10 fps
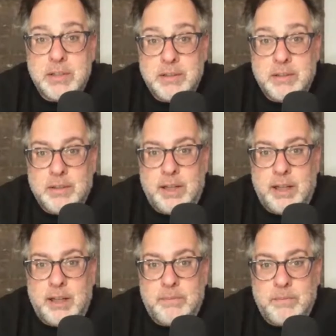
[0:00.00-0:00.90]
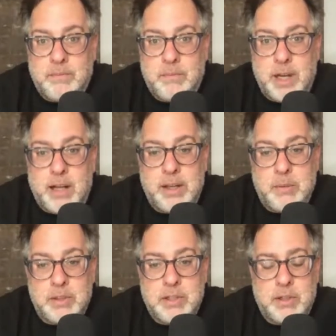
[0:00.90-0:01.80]
on the
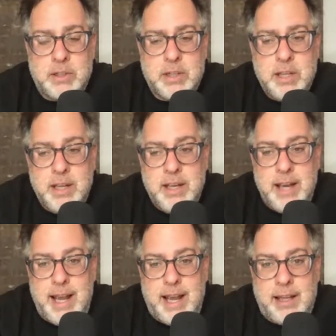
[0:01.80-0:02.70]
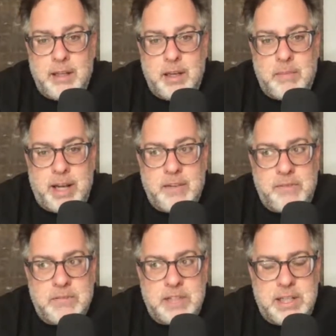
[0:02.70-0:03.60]
return, and about a
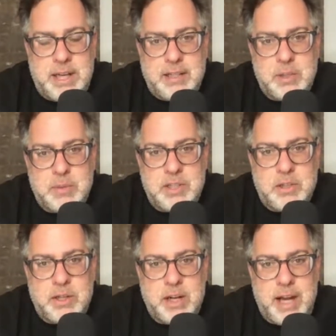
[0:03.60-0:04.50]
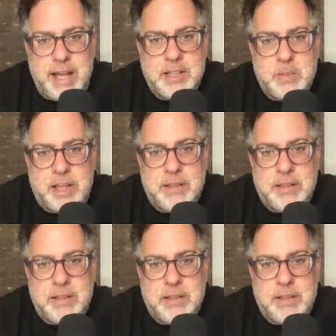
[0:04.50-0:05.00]
15x return on ad spend.